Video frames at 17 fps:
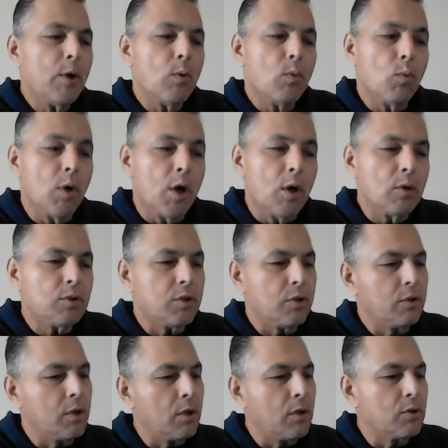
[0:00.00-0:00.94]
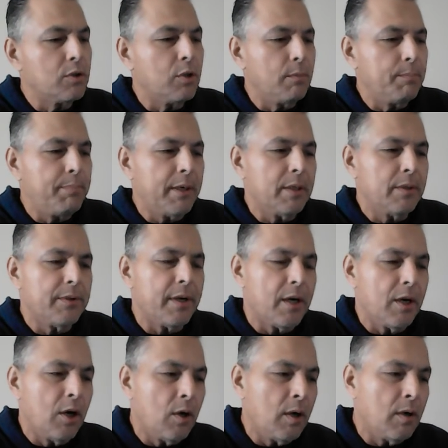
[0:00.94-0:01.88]
Woe to those who build
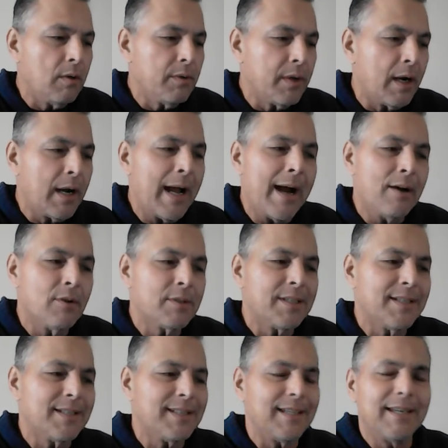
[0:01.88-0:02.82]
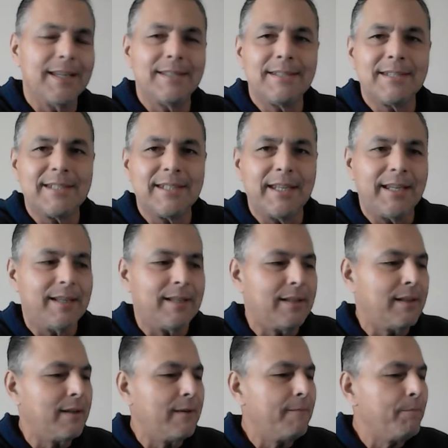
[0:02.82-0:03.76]
their, ho- their houses in
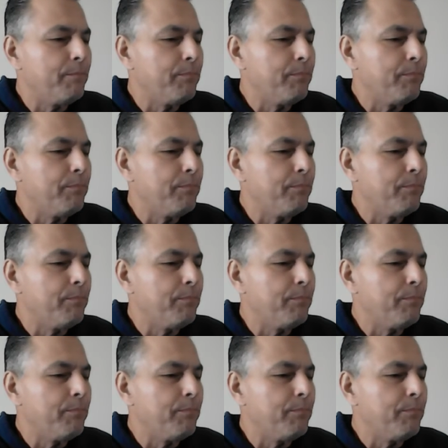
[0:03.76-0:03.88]
sin,